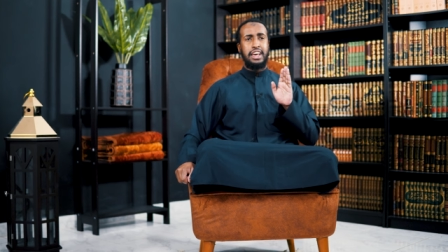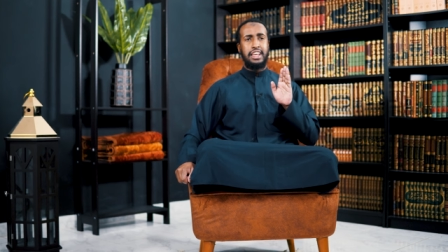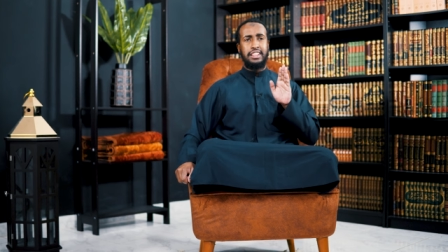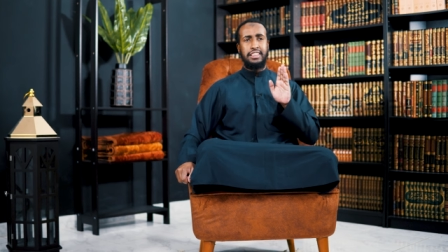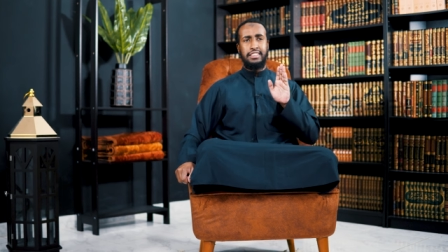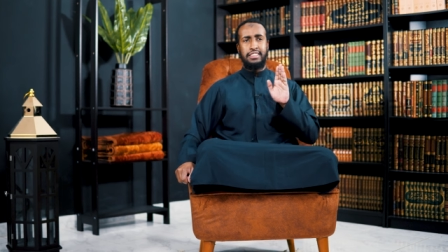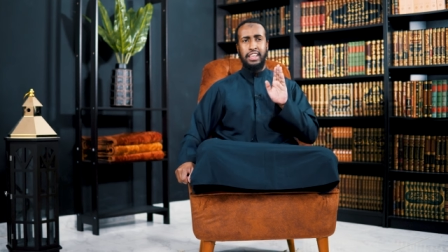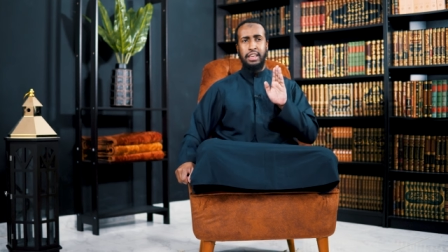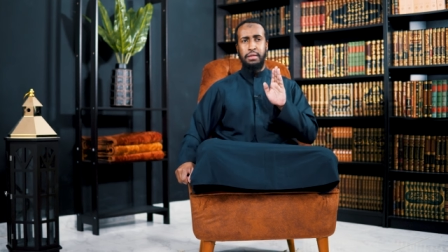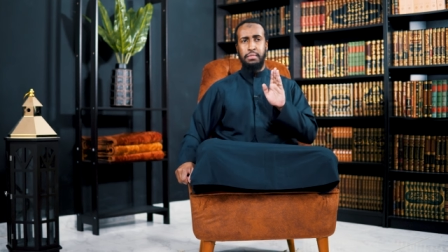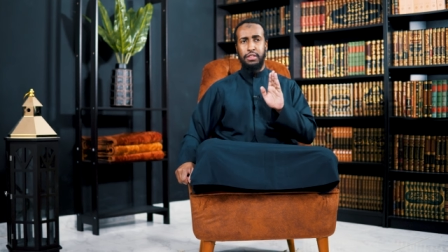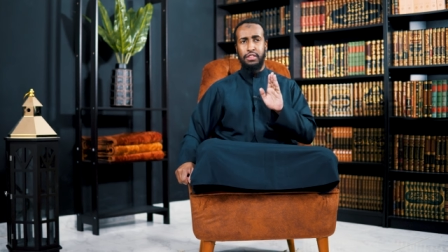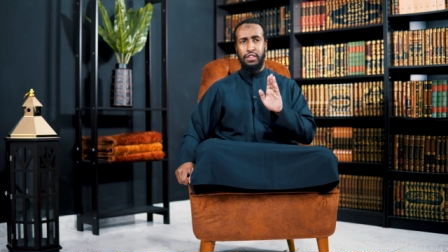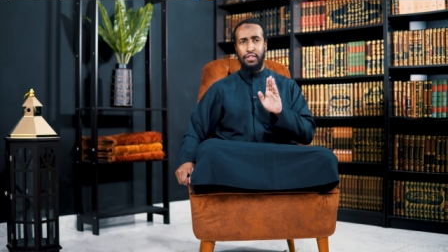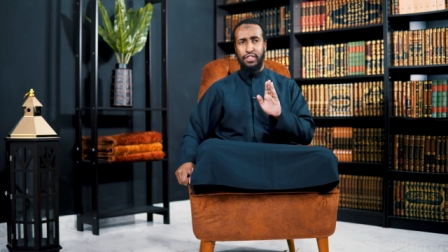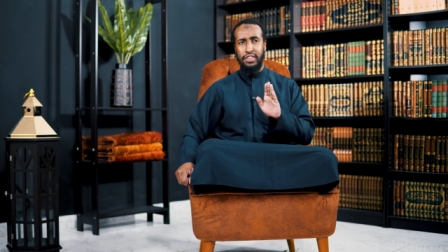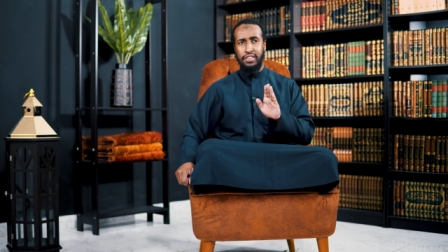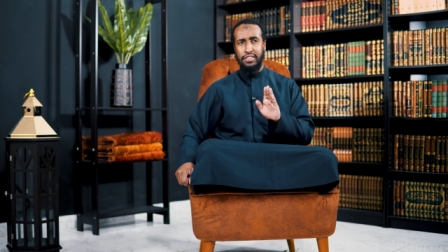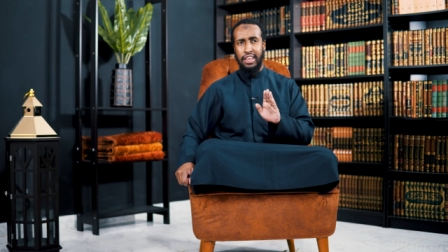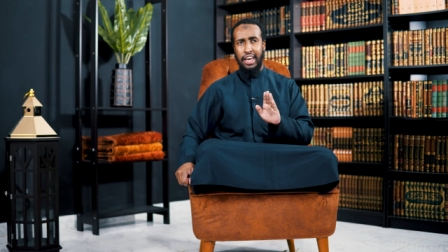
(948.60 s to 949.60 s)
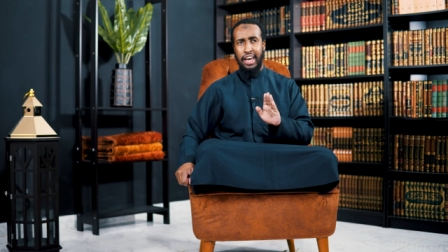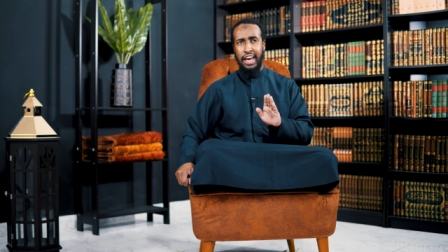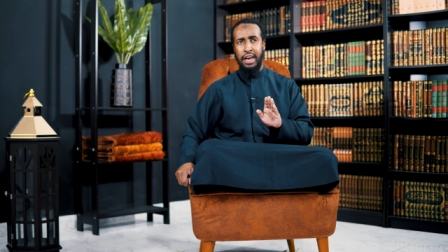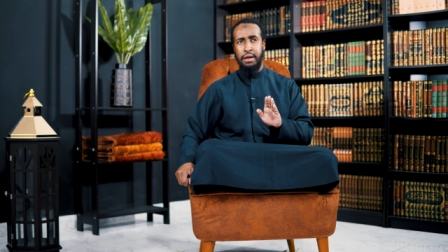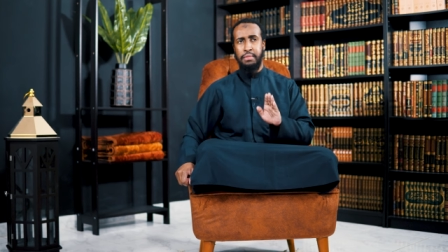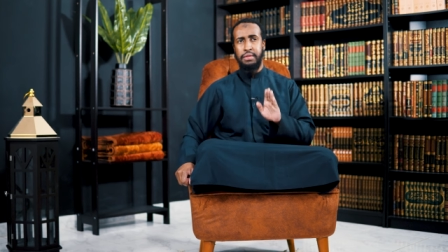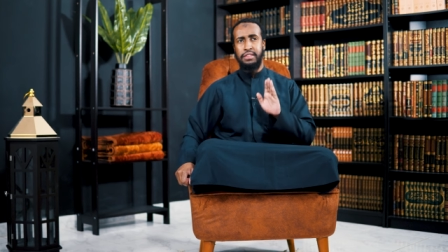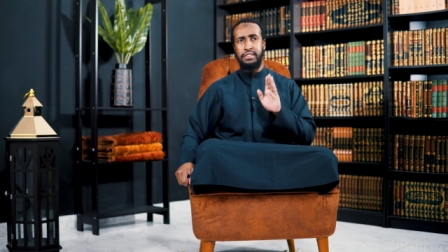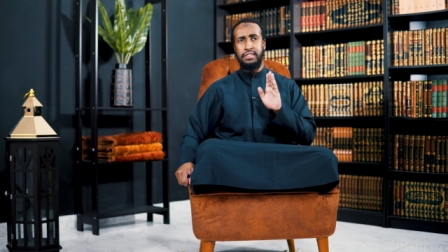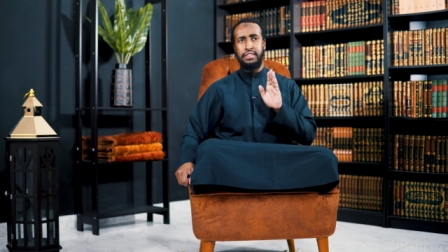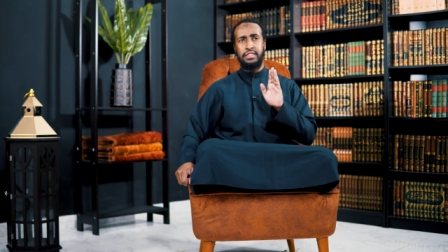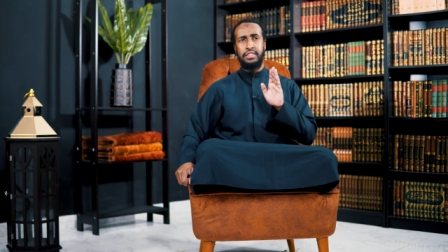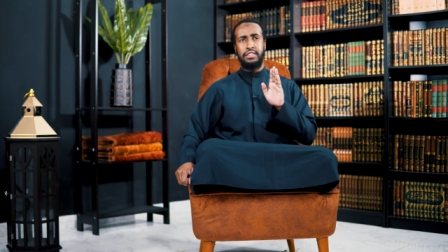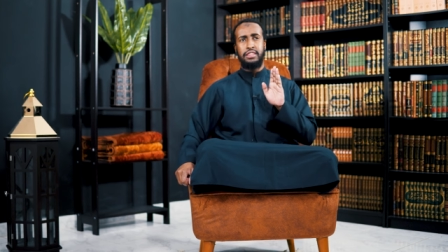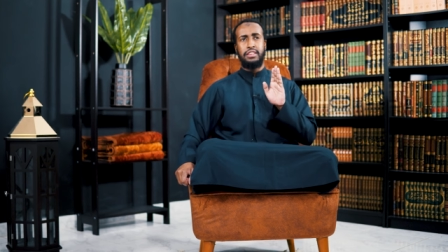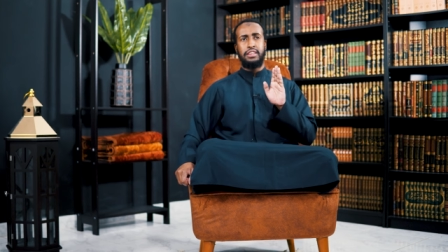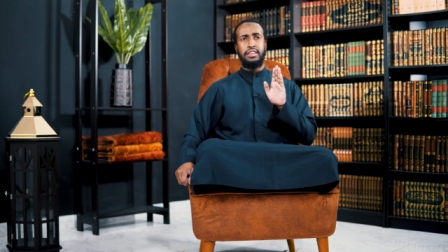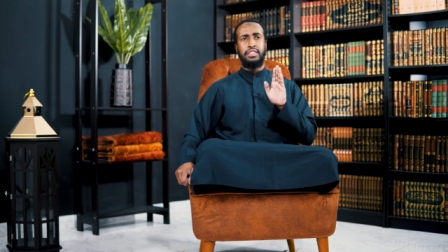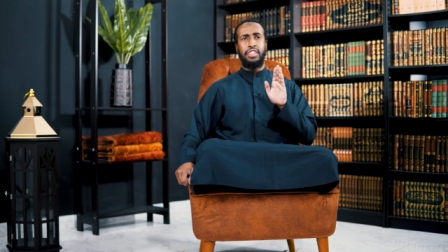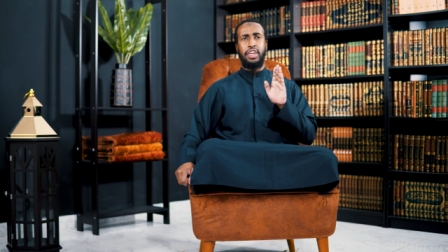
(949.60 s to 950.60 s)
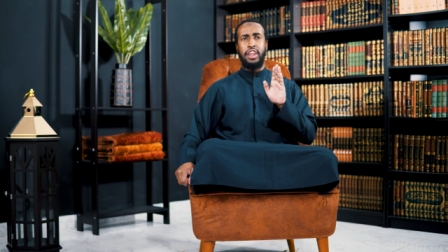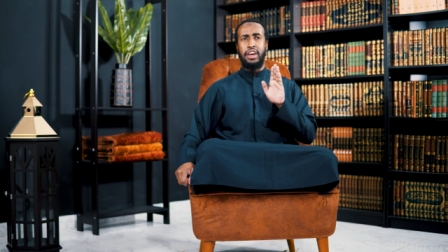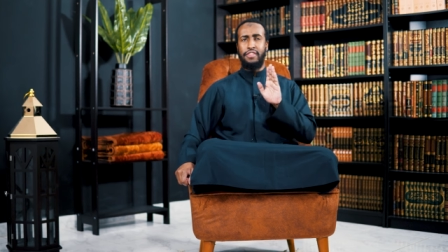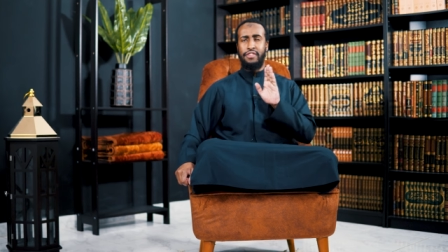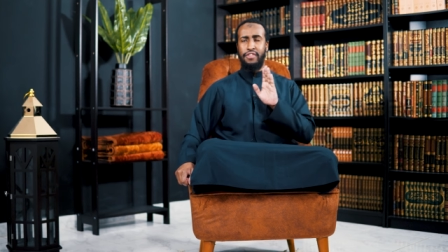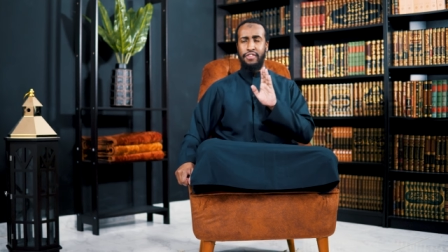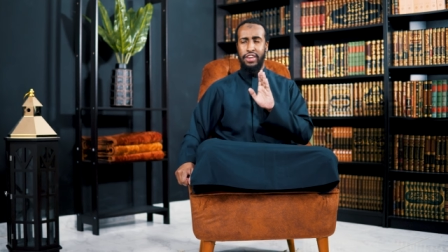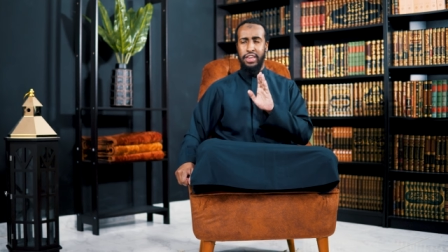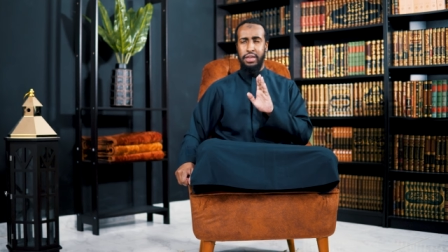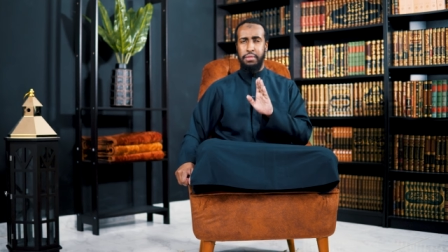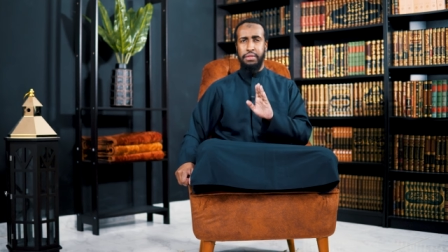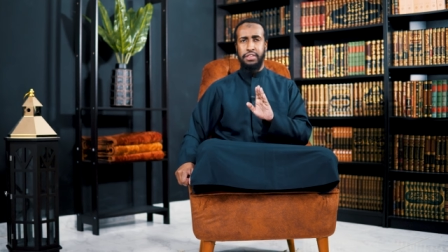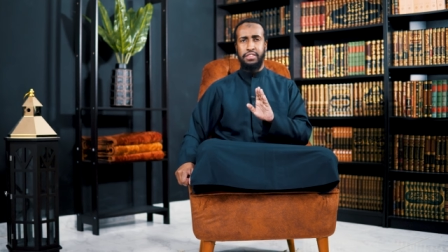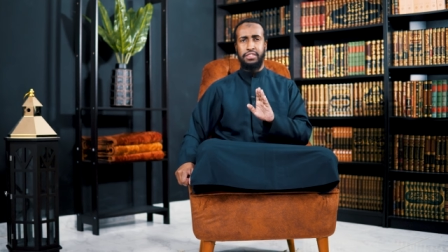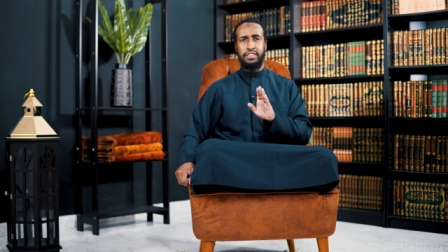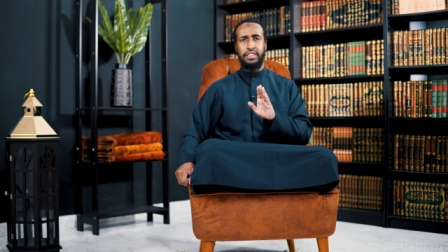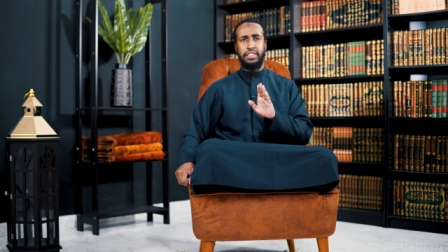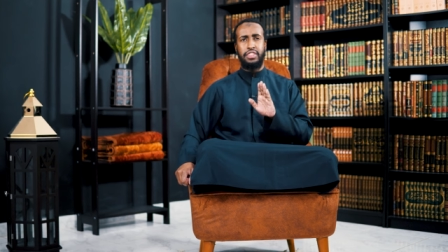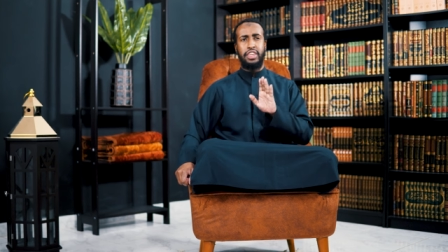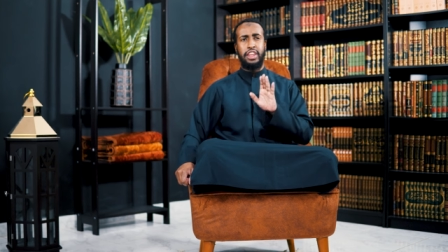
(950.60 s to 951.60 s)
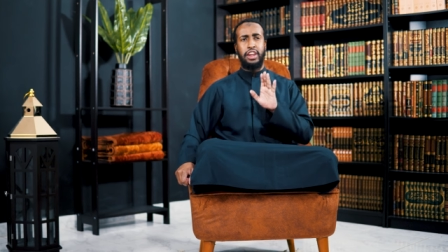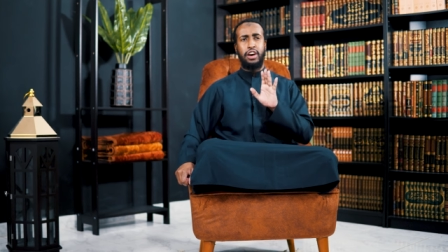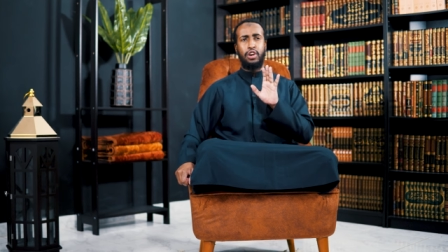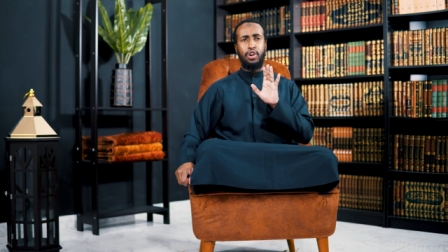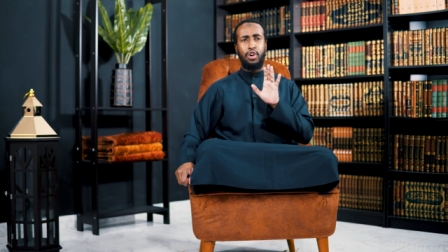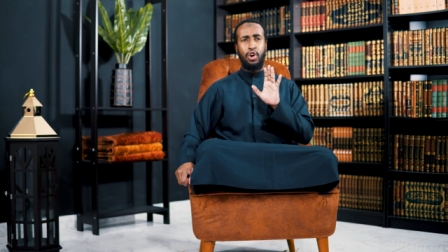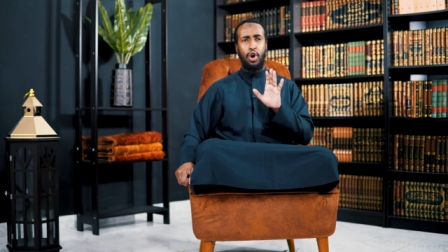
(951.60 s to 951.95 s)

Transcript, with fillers: and the statements of the Sahabas that are famous and that are